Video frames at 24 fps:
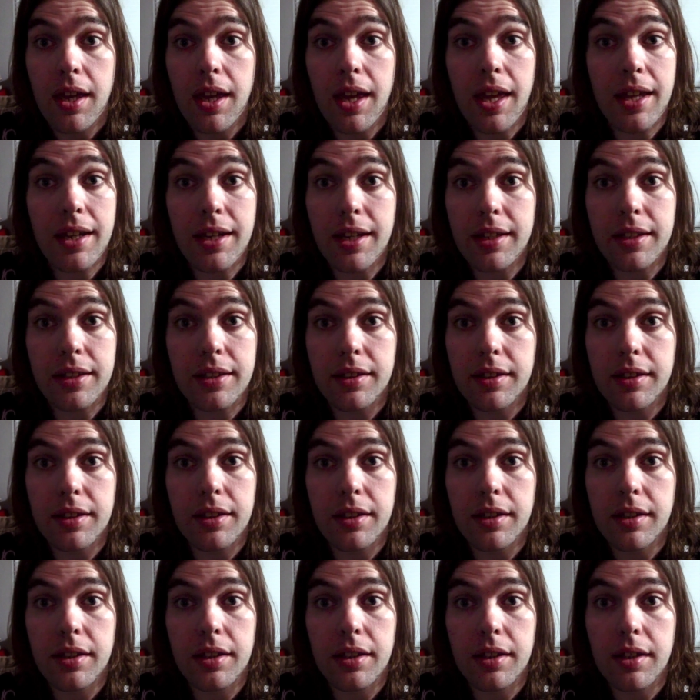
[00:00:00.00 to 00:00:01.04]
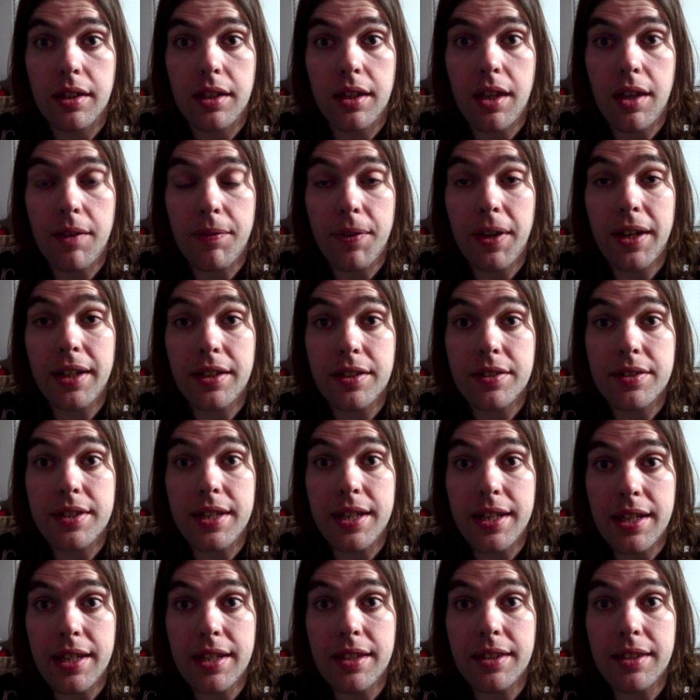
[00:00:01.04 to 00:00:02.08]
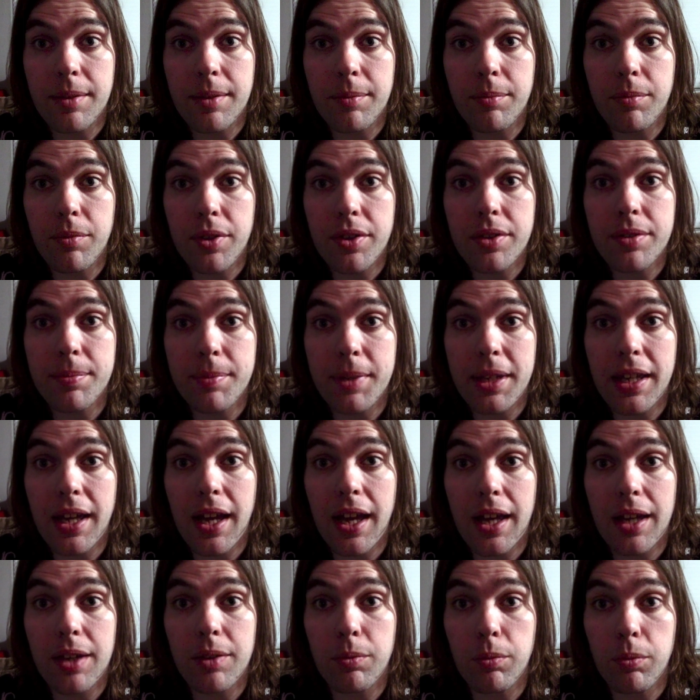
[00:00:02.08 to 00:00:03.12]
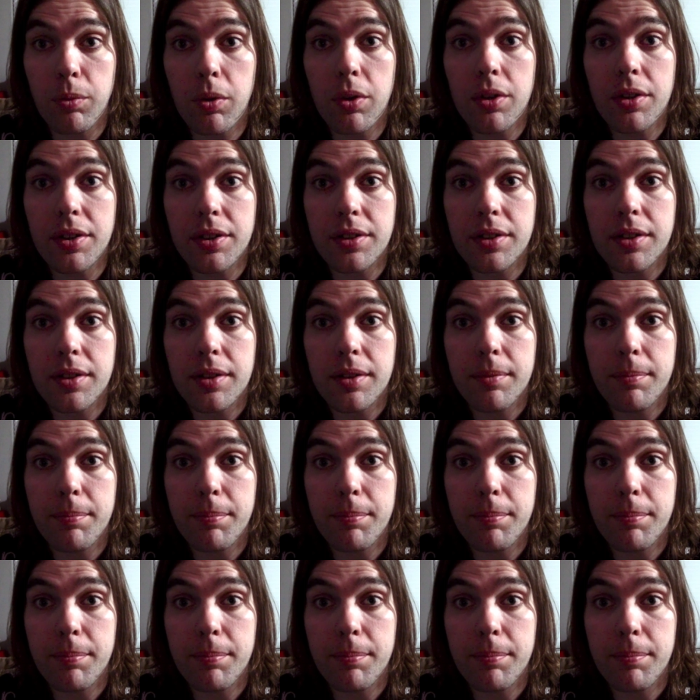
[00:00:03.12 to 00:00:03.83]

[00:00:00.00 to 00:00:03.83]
And if I could take with me, I would,